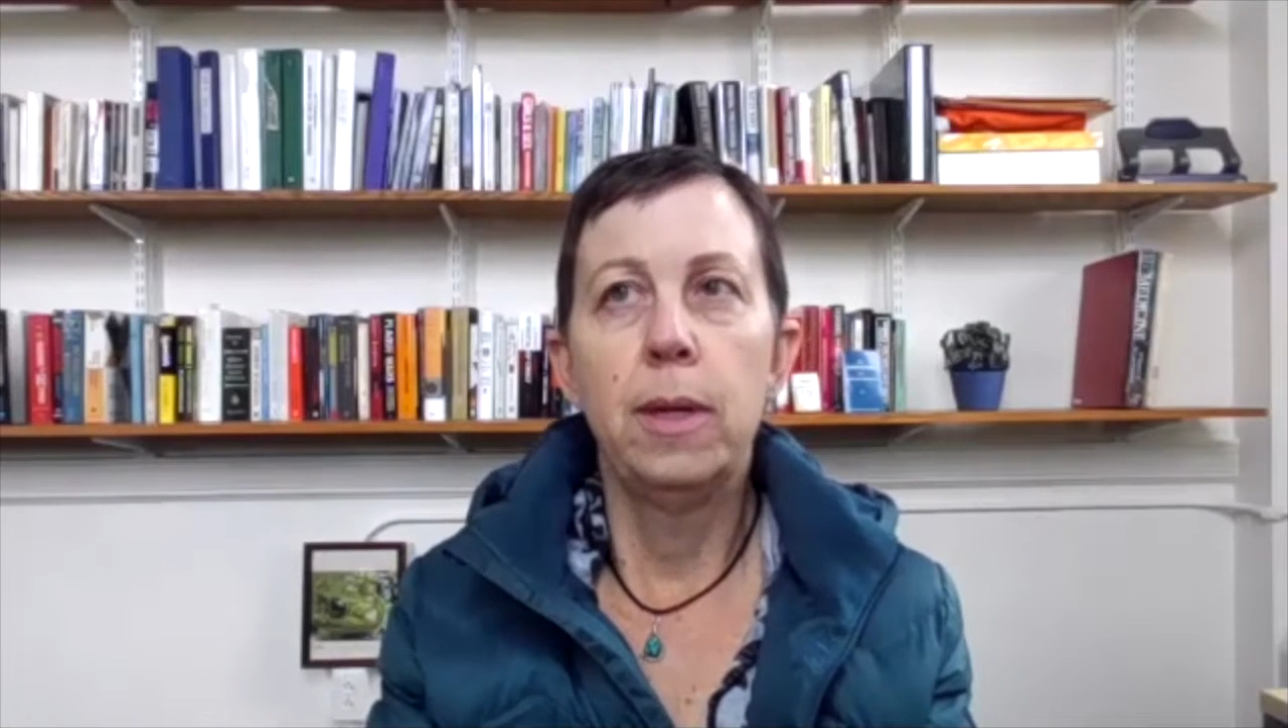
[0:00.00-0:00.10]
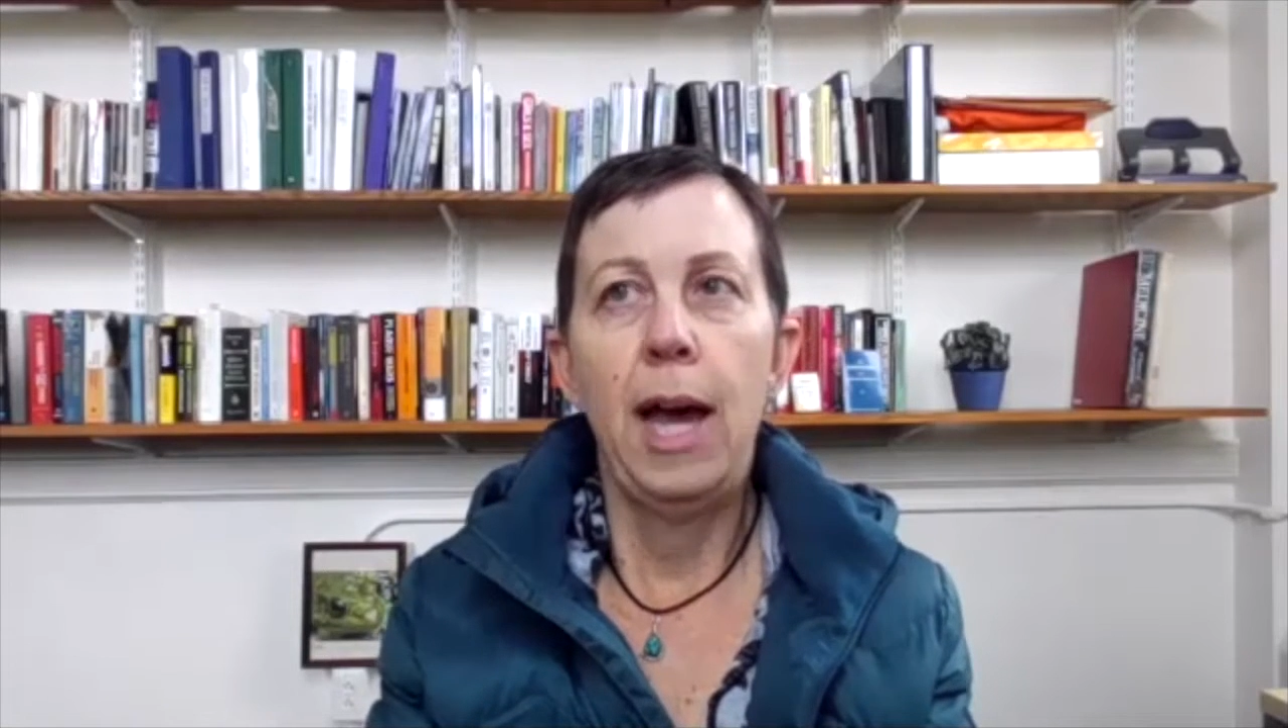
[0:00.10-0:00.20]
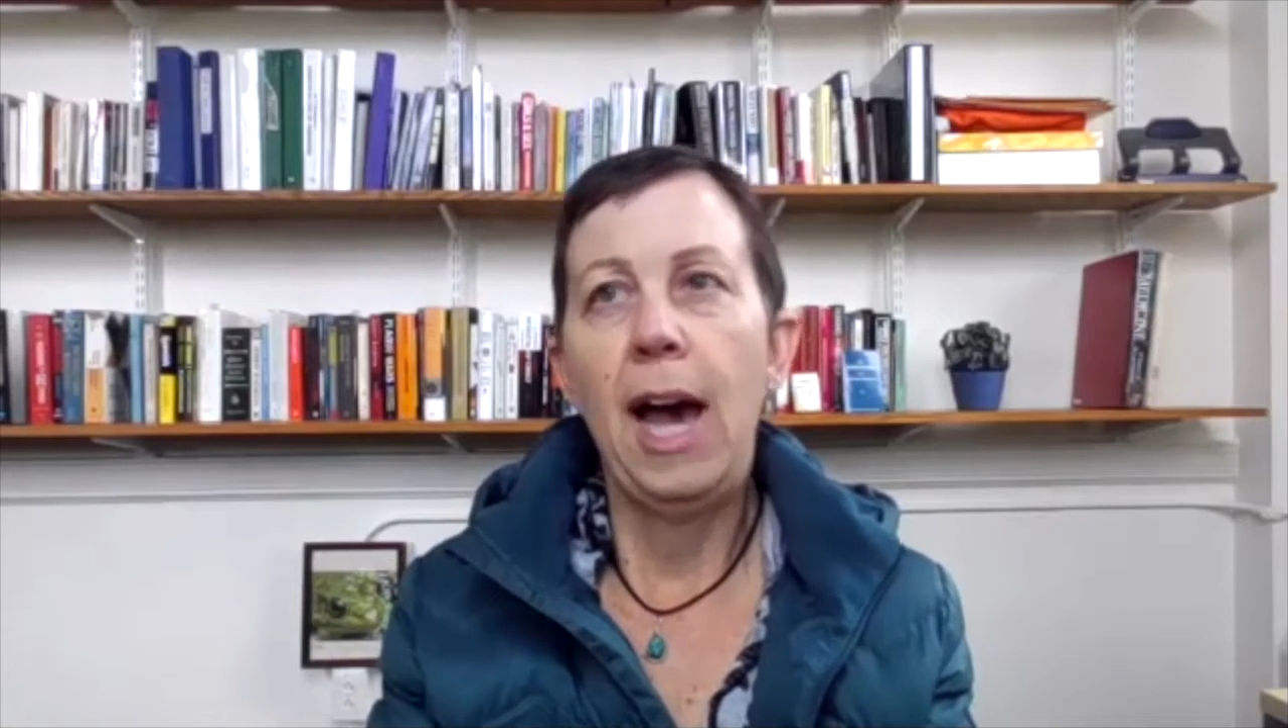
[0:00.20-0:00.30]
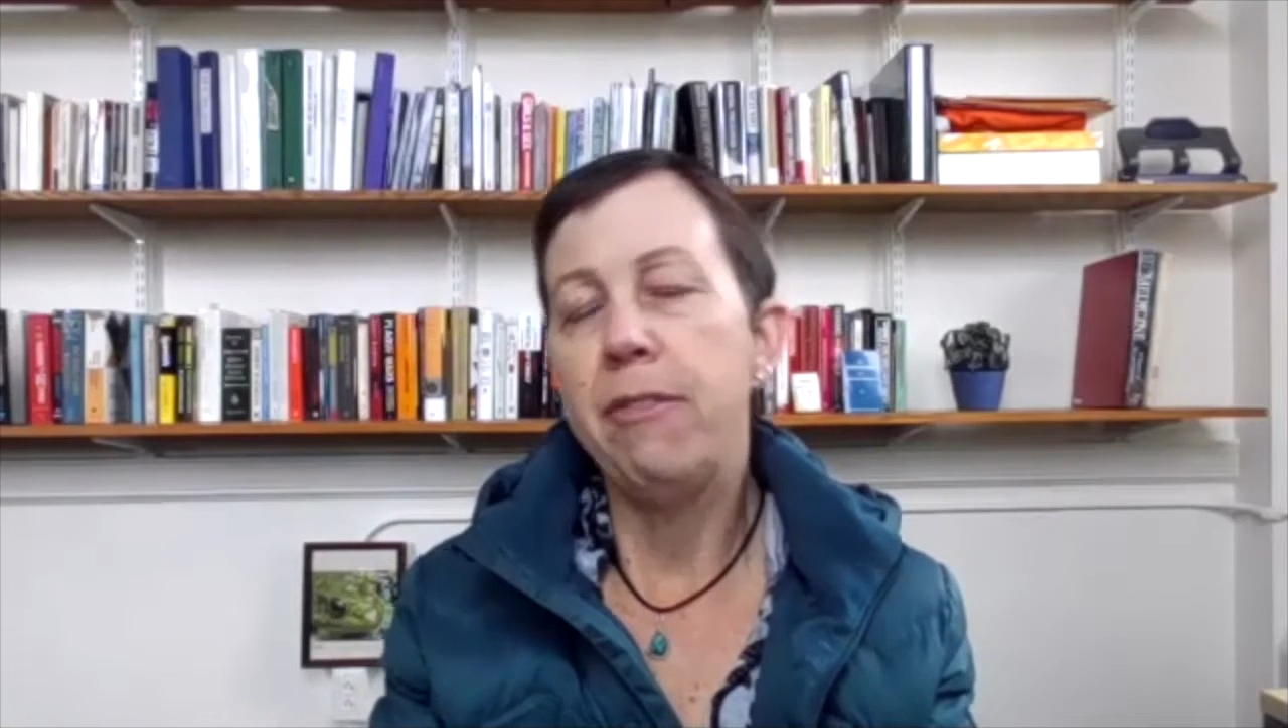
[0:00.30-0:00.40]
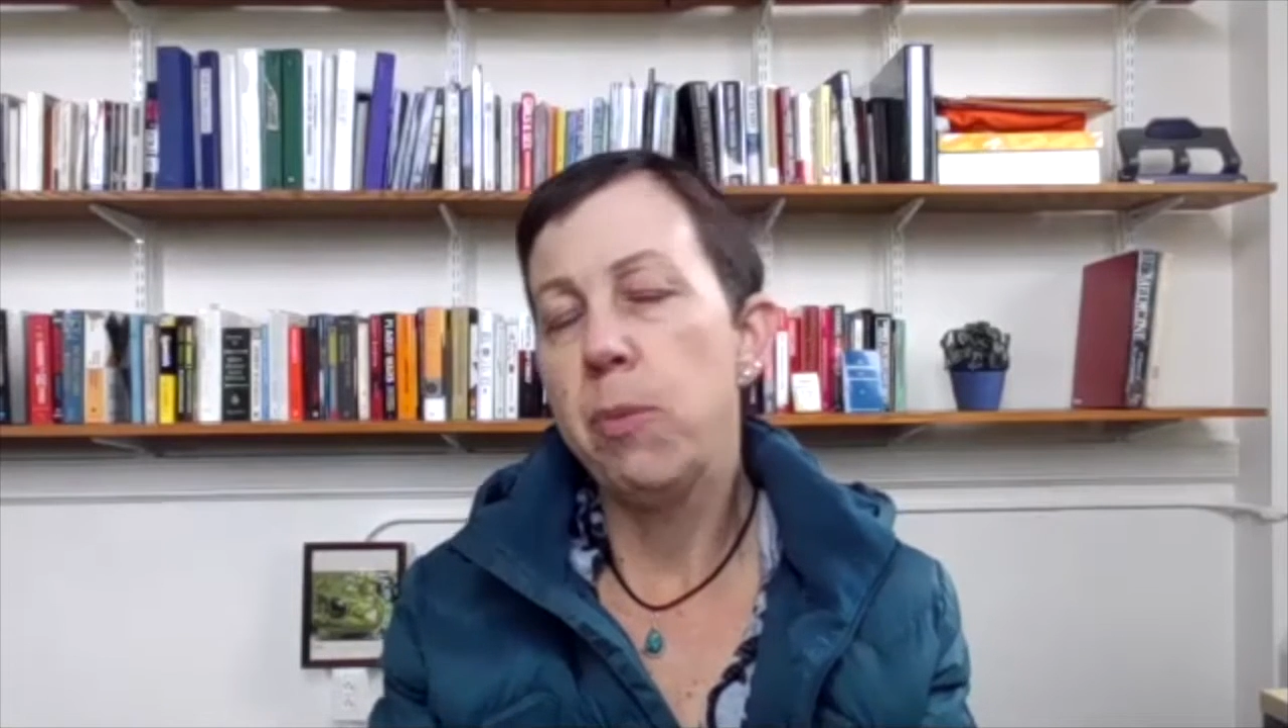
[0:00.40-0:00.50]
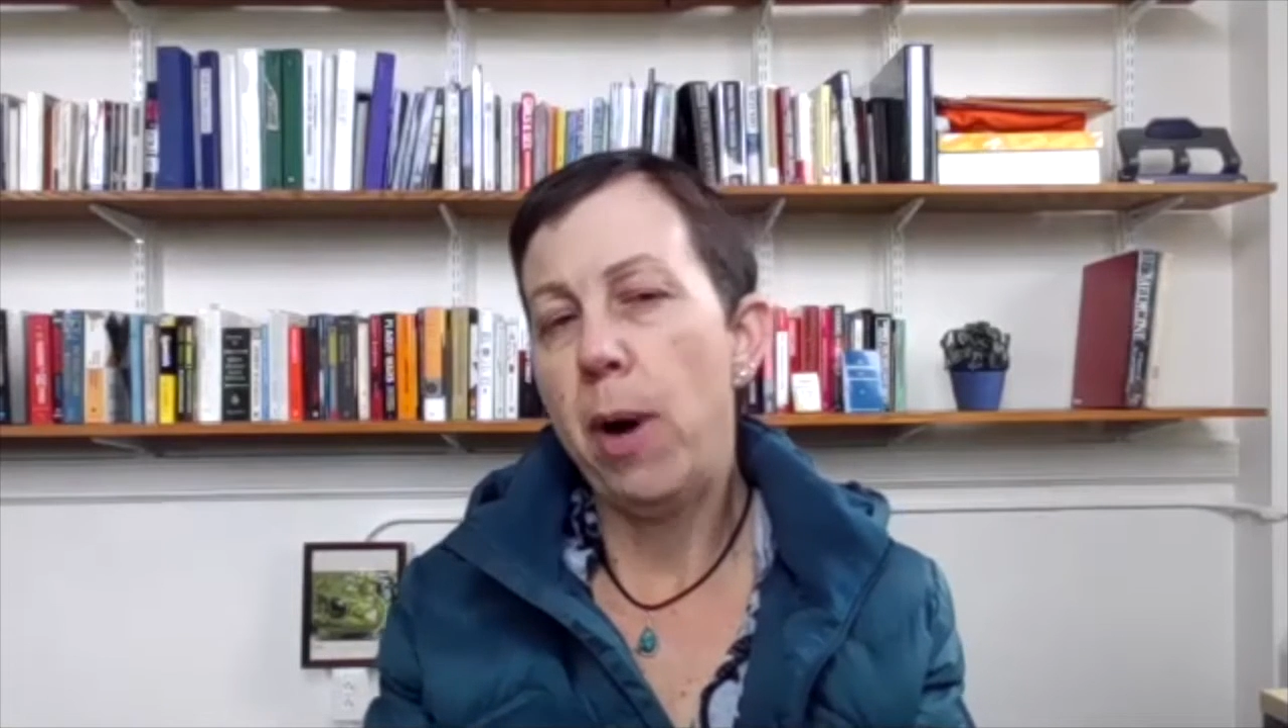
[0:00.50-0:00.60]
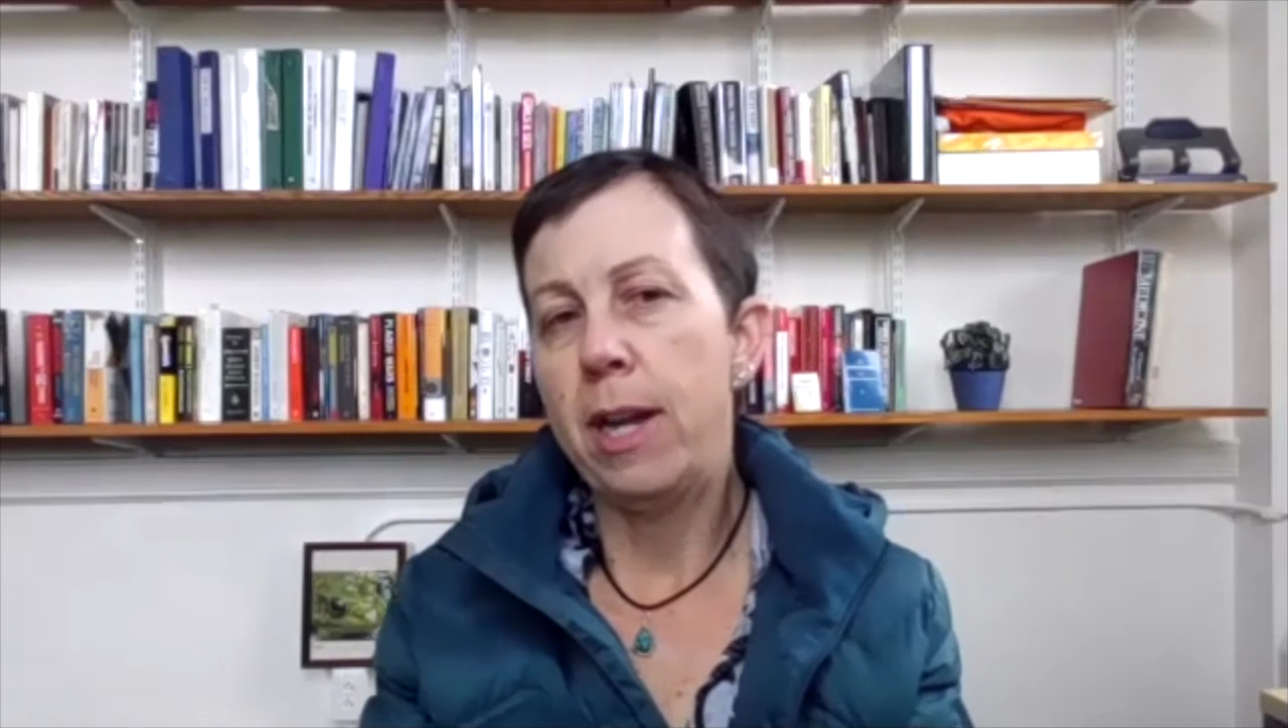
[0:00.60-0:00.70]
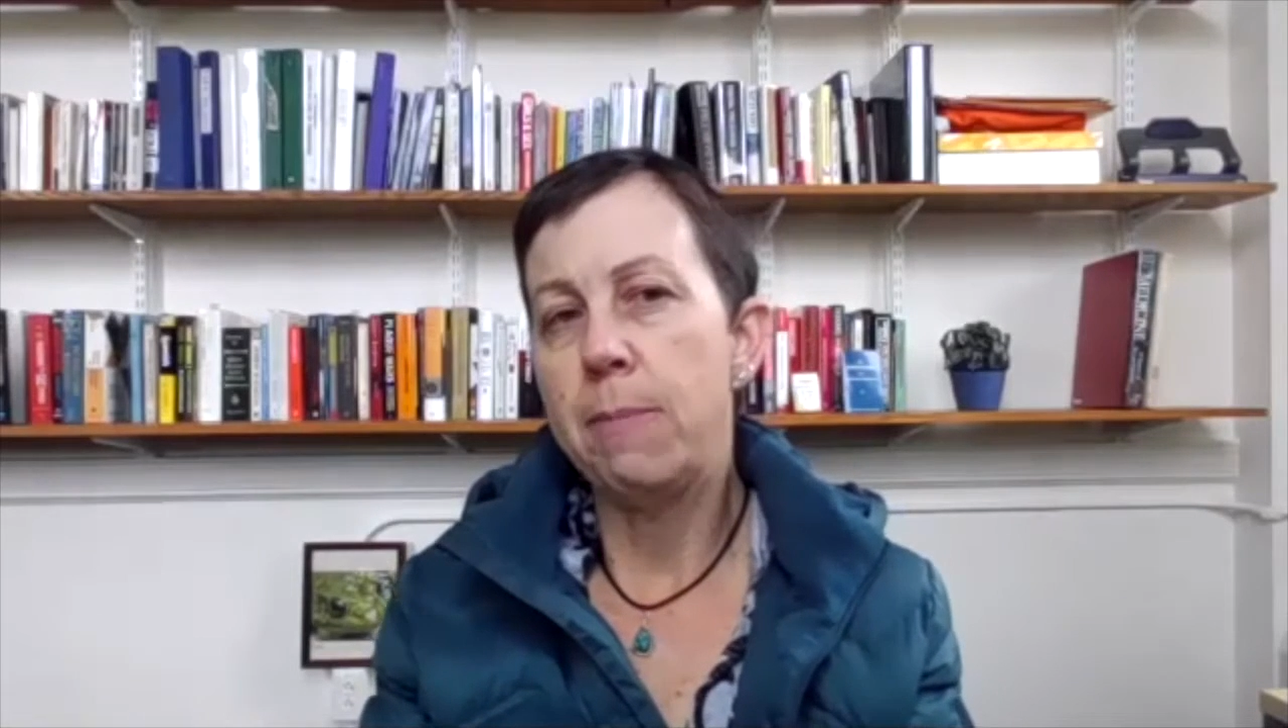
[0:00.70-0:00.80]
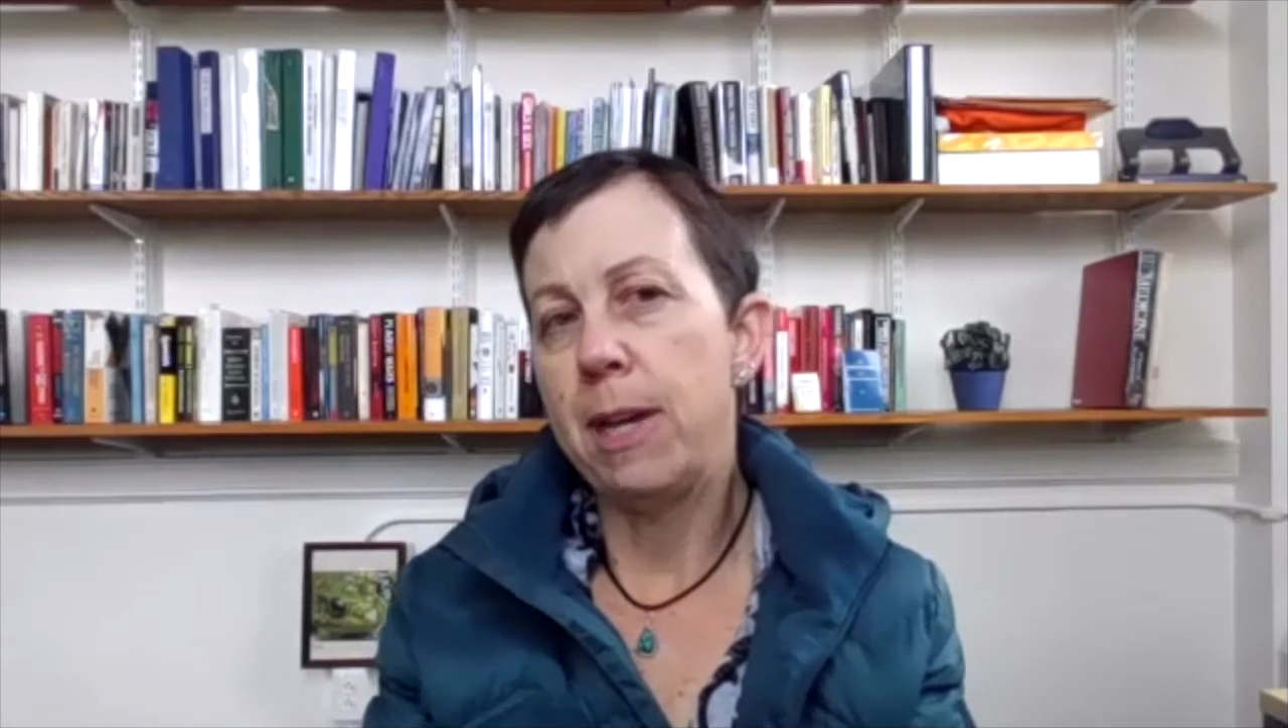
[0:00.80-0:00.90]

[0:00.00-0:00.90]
have the body